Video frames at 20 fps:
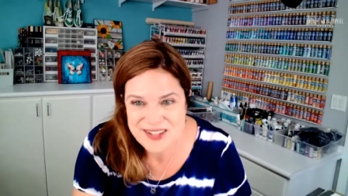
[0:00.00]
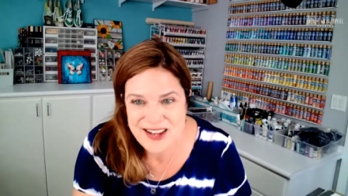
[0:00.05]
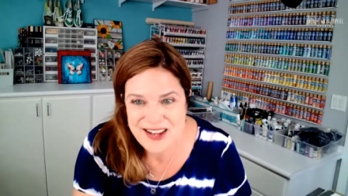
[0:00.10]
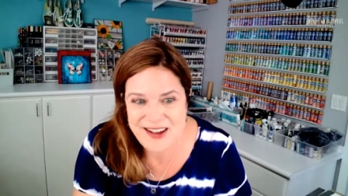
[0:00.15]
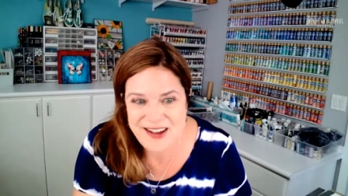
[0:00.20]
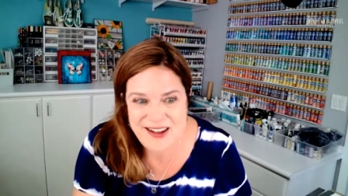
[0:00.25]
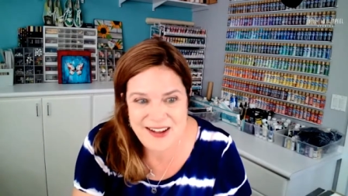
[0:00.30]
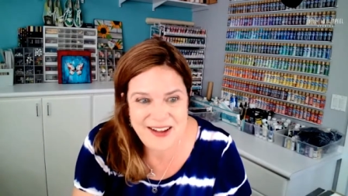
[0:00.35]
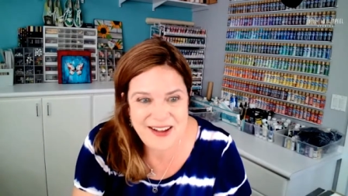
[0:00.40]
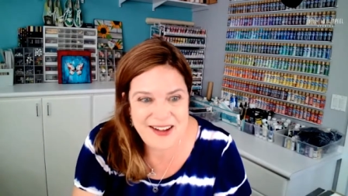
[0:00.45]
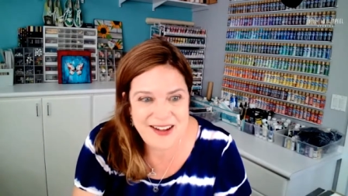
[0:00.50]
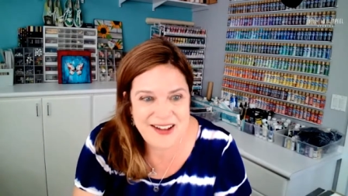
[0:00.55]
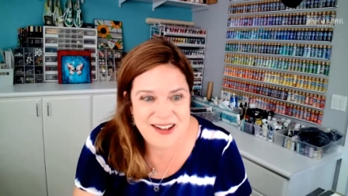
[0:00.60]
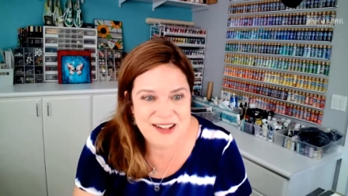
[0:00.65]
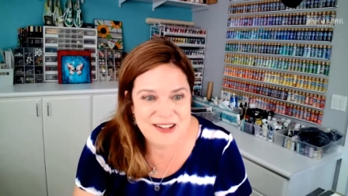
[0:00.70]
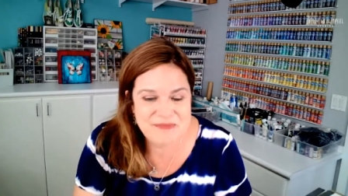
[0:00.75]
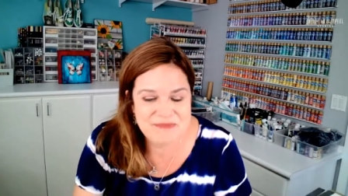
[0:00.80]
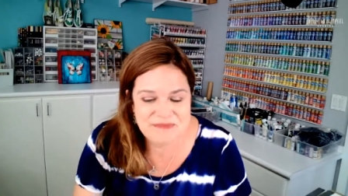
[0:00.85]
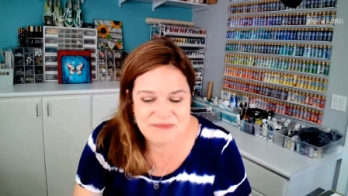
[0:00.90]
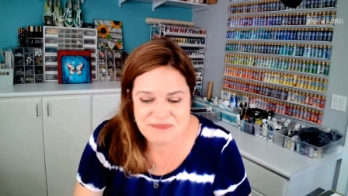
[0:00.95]
You
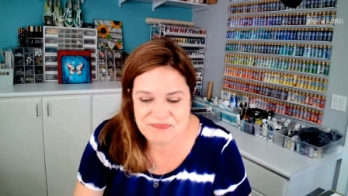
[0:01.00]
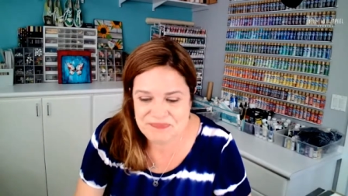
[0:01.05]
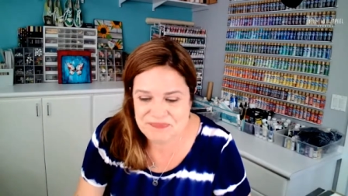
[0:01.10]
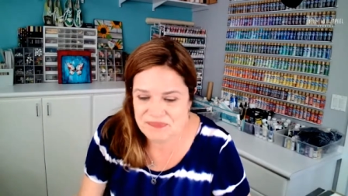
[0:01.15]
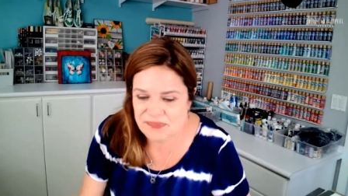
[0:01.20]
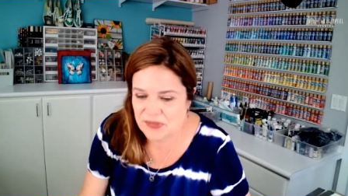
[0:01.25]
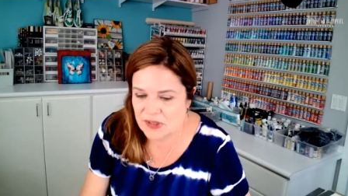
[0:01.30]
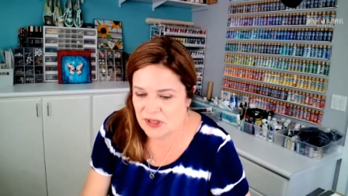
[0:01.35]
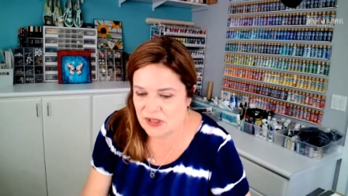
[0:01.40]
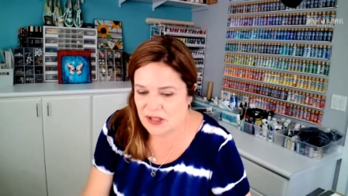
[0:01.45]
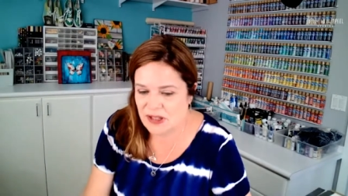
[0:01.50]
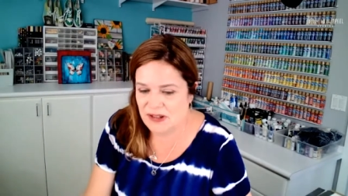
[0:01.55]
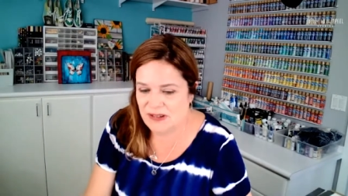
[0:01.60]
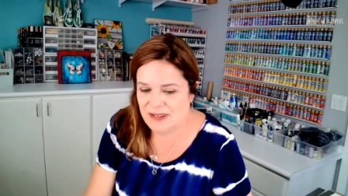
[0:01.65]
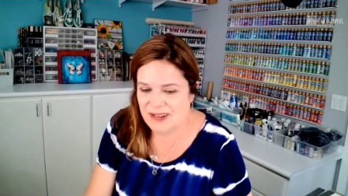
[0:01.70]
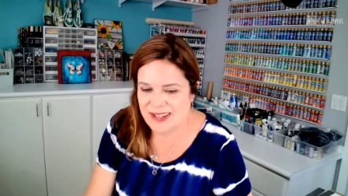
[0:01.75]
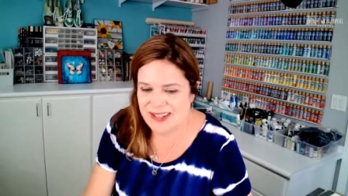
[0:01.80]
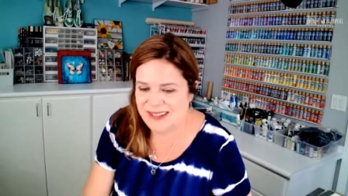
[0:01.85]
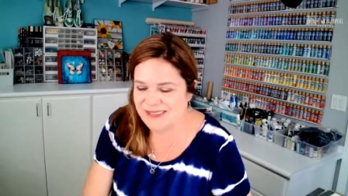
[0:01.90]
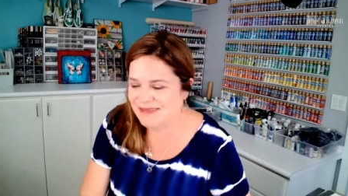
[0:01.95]
know
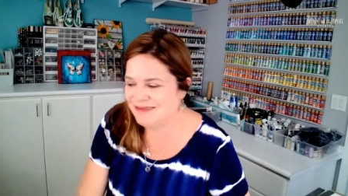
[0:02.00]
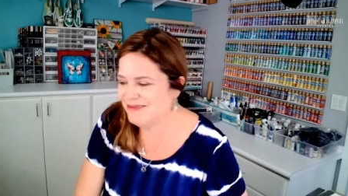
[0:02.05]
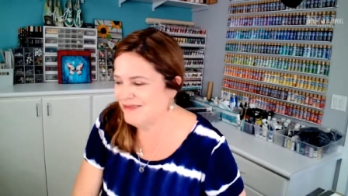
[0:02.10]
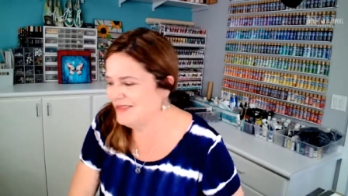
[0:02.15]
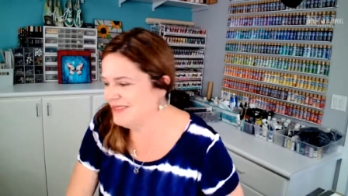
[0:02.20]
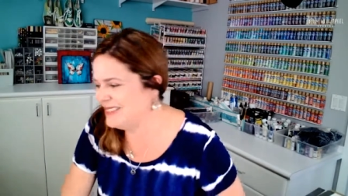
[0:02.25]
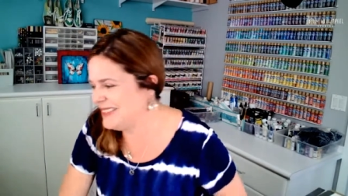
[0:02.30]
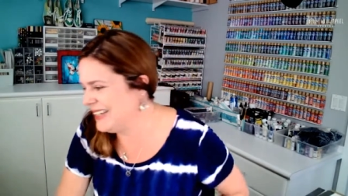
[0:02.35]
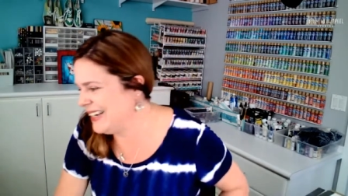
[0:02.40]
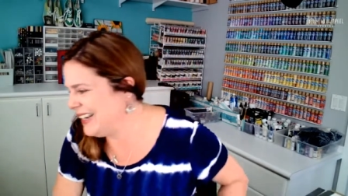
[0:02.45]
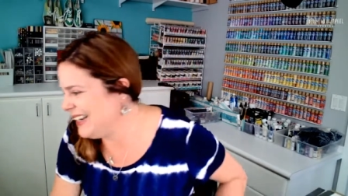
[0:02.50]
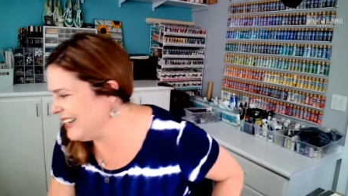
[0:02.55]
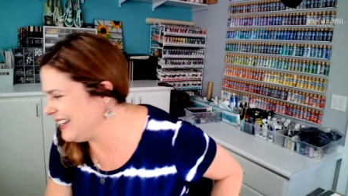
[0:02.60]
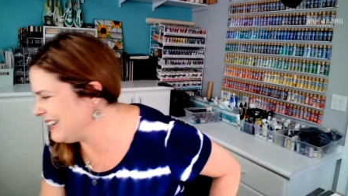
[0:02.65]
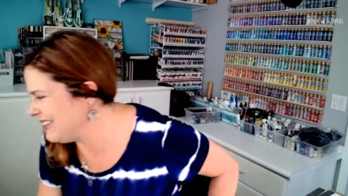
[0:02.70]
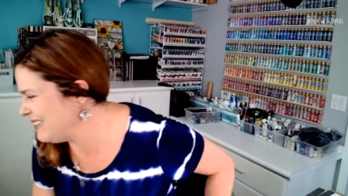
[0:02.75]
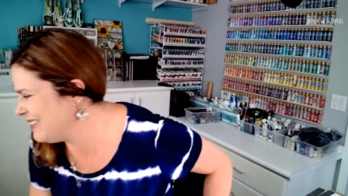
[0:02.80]
what? I need